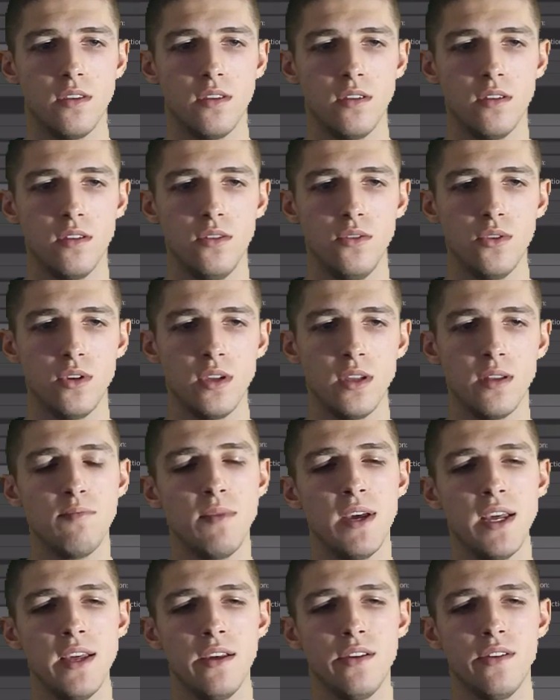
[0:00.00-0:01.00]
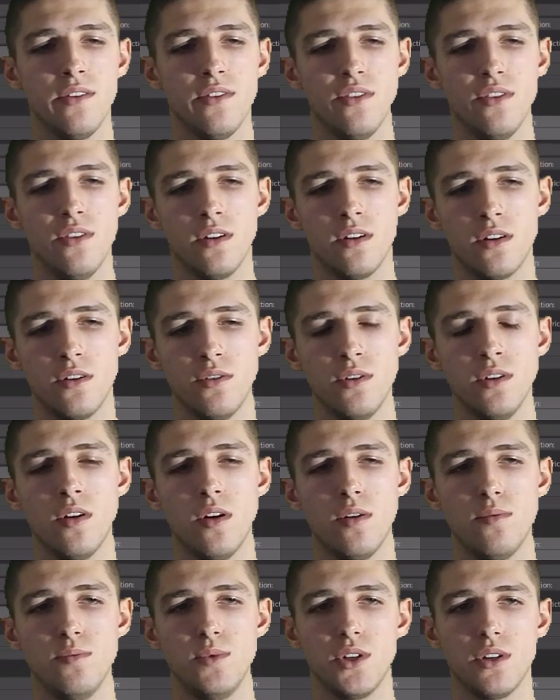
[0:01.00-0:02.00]
you can make the current
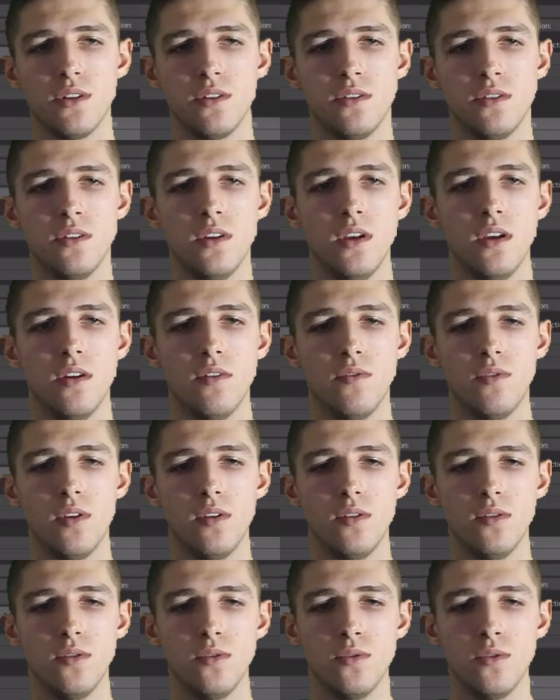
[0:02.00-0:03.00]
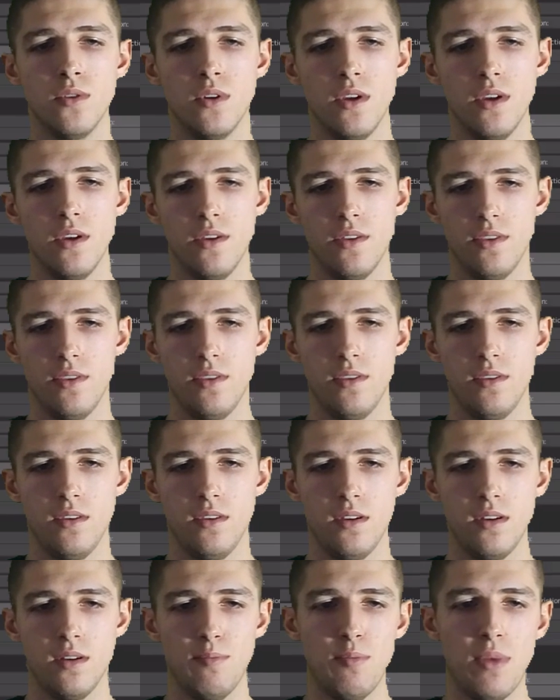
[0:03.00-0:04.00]
object follow
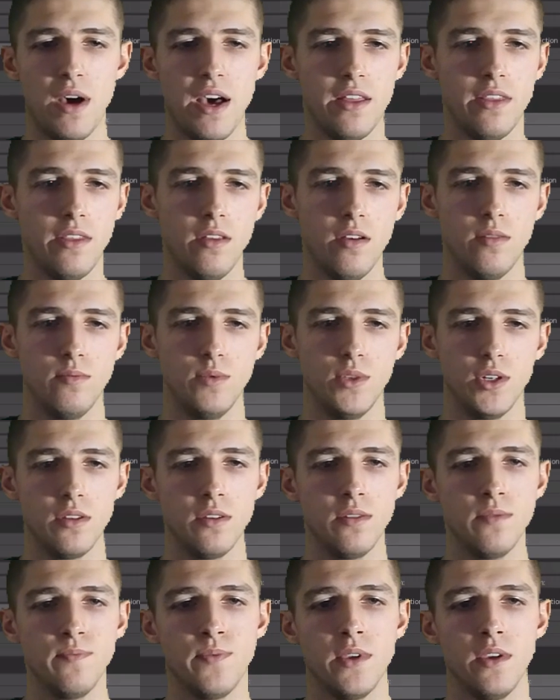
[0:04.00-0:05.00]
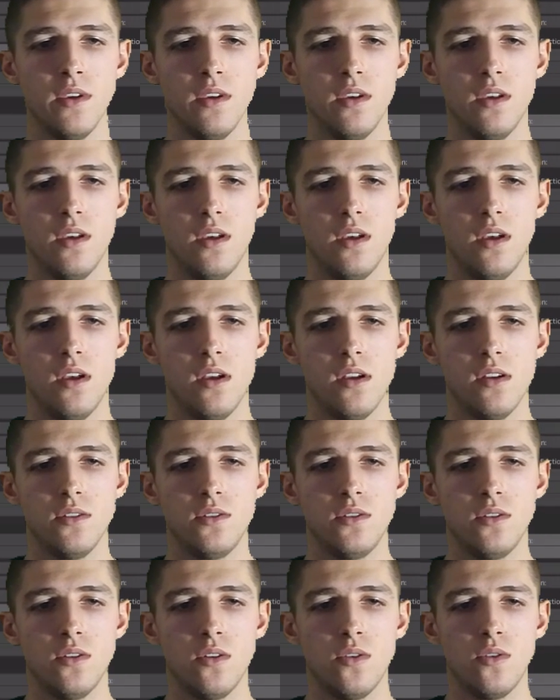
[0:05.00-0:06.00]
the path object.
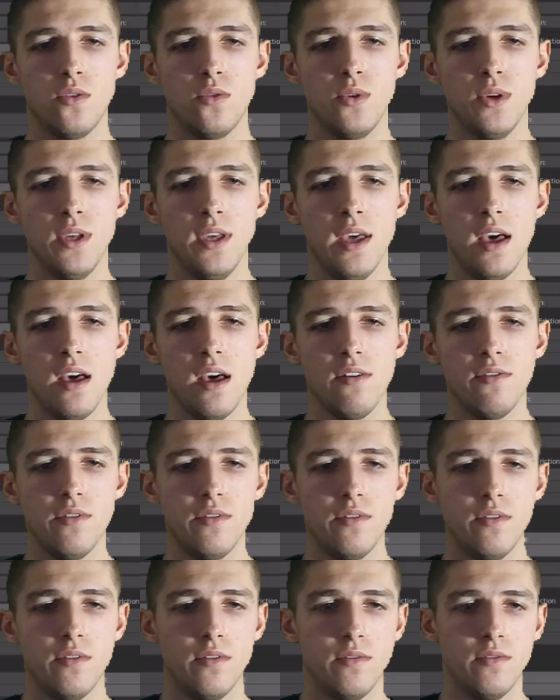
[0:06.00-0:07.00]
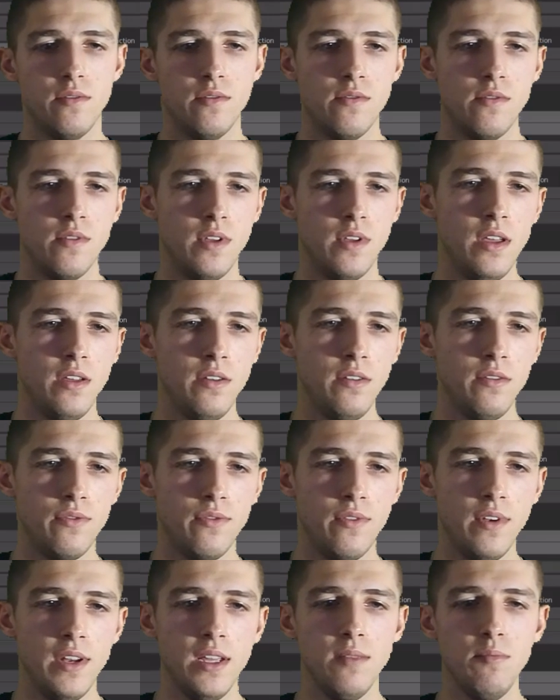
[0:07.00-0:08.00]
So we have a
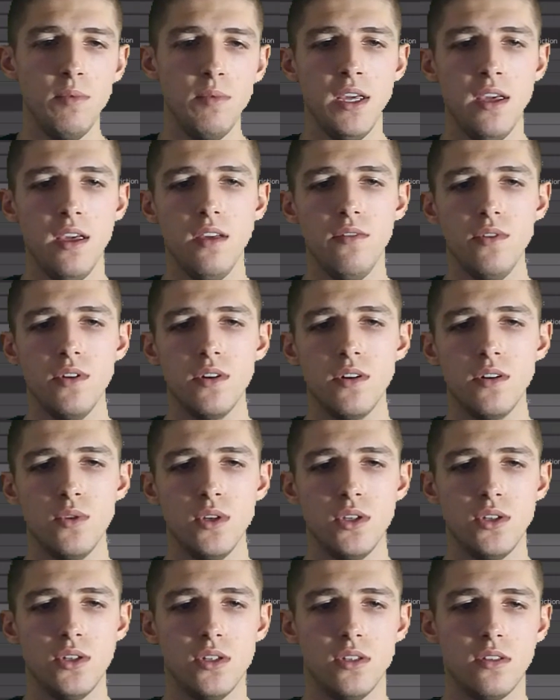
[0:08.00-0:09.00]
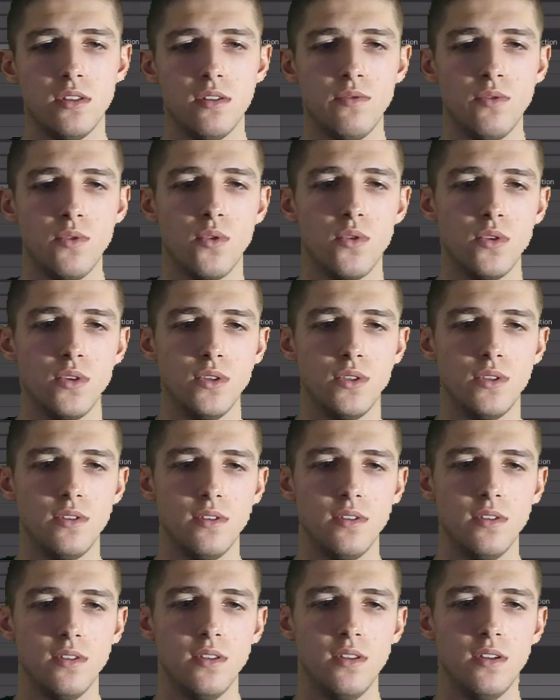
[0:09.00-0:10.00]
flee behavior, which is of
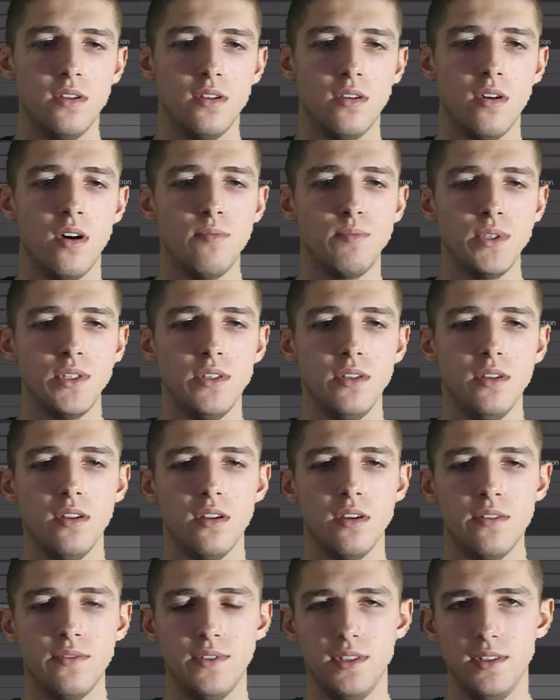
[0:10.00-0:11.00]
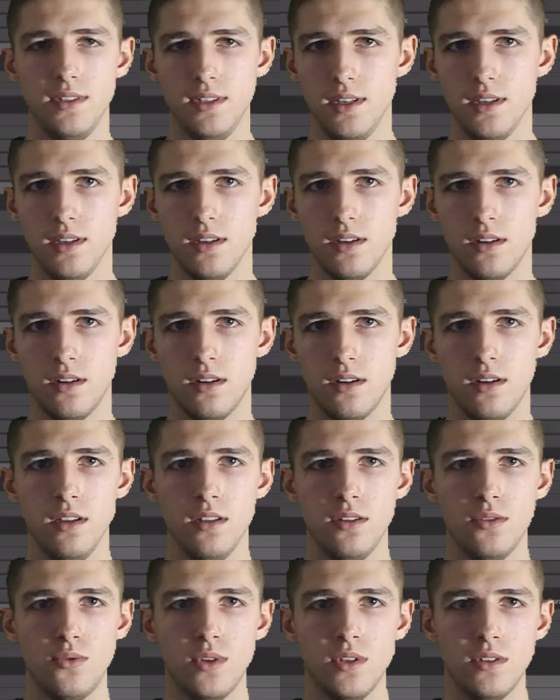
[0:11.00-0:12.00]
course the opposite of seek.
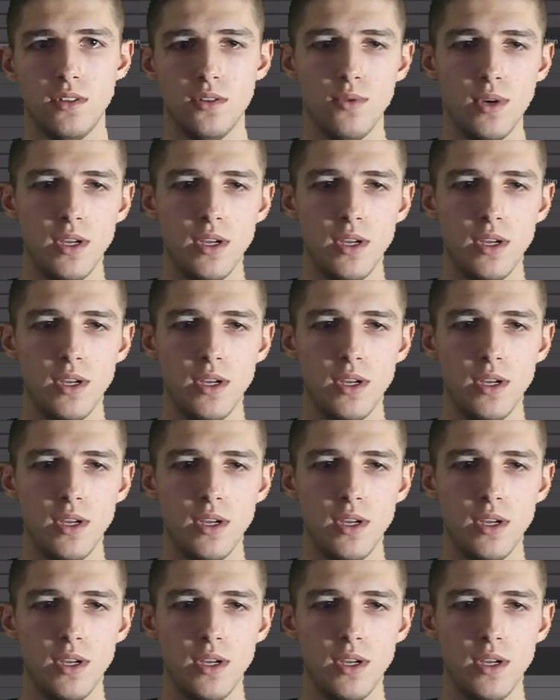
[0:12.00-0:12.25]
It runs away